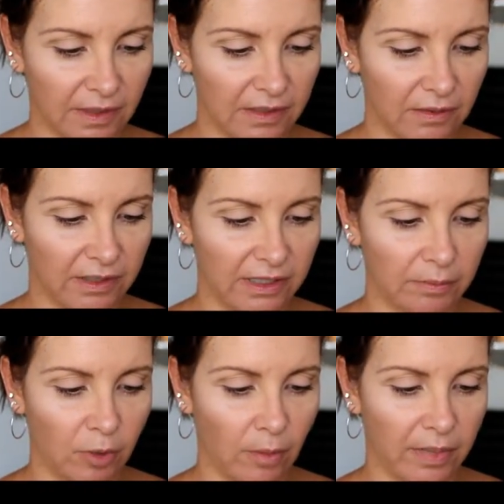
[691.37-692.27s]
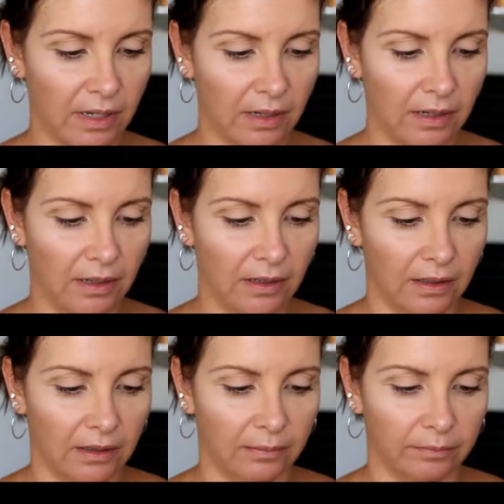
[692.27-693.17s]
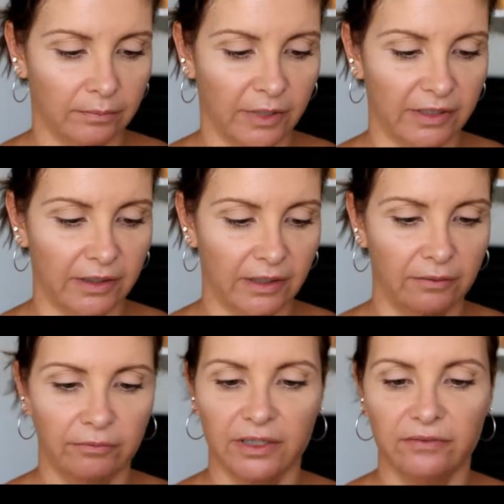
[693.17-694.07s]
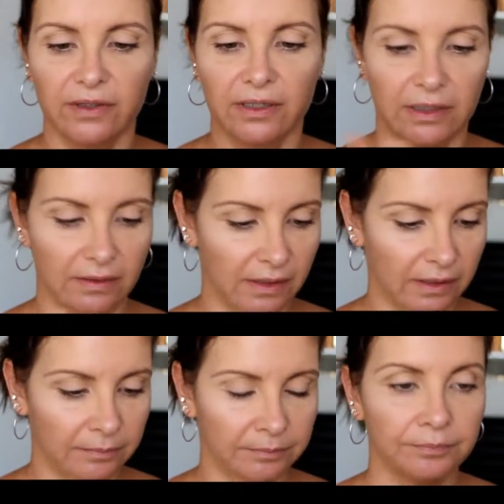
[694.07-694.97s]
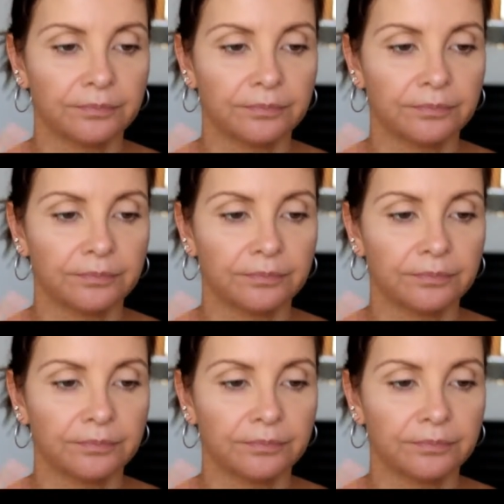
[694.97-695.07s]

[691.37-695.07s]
So I just pop my ring finger in there